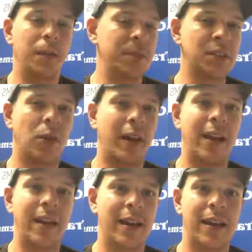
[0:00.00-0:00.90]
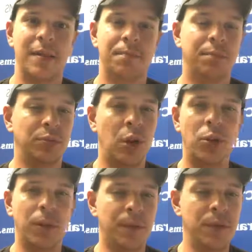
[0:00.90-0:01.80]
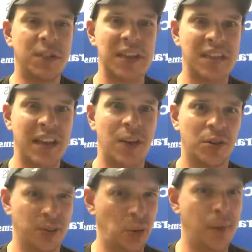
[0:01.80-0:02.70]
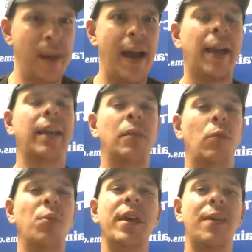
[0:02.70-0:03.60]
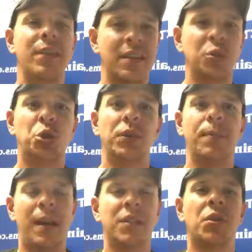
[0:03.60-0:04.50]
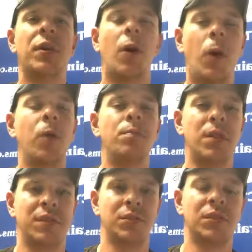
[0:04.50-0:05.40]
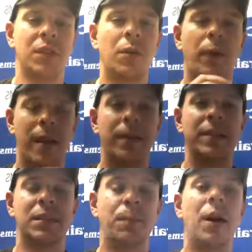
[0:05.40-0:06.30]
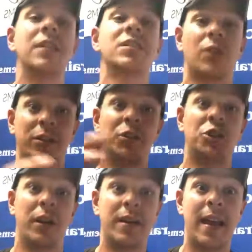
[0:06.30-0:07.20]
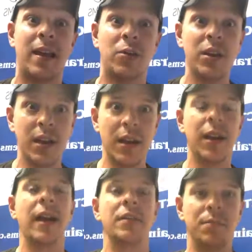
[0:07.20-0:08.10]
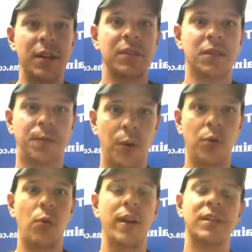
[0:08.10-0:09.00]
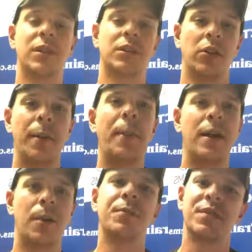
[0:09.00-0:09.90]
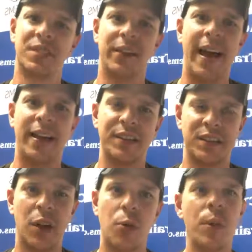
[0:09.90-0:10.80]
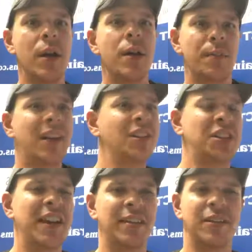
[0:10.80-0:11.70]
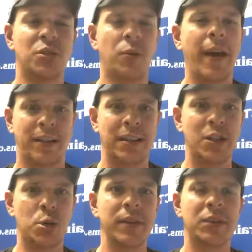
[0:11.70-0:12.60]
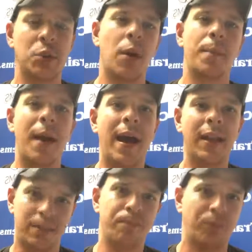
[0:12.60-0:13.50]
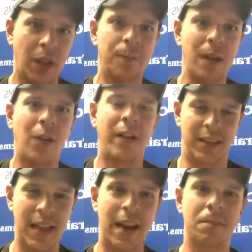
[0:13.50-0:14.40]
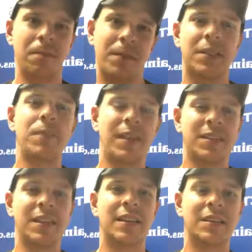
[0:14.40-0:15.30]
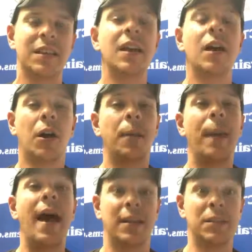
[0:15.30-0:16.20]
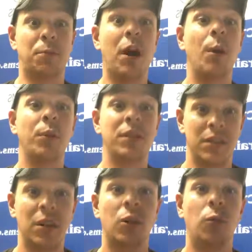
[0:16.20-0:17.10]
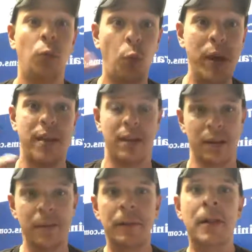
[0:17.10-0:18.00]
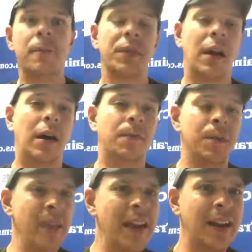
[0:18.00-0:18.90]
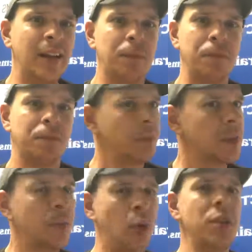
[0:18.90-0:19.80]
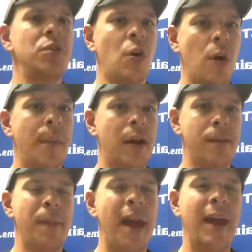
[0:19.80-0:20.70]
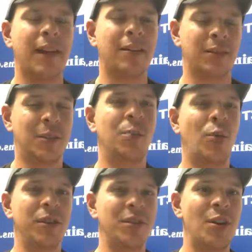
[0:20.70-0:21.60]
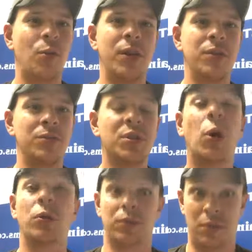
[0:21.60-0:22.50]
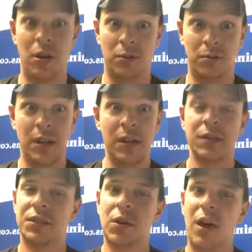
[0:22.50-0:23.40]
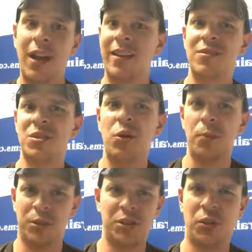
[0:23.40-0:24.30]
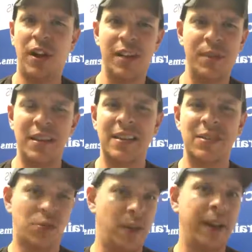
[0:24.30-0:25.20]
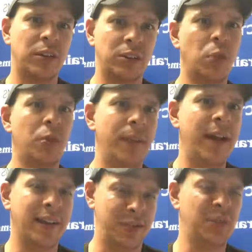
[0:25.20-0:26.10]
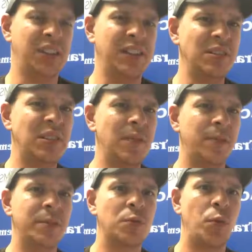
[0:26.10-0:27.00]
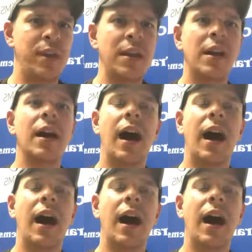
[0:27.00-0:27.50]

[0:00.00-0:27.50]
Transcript: This client had blown a few discs out in her lower back, and when we have an injury, basically all the muscles around that spot start to shut down, and the muscles further away start to pick up the slack. So because she had a direct injury to her back, I felt like, yeah, this makes sense. Her back is probably, weak. From there, the more you know about a back, the more you know what you don't know. So I don't prescribe any direct lower back exercises, even if it's weak.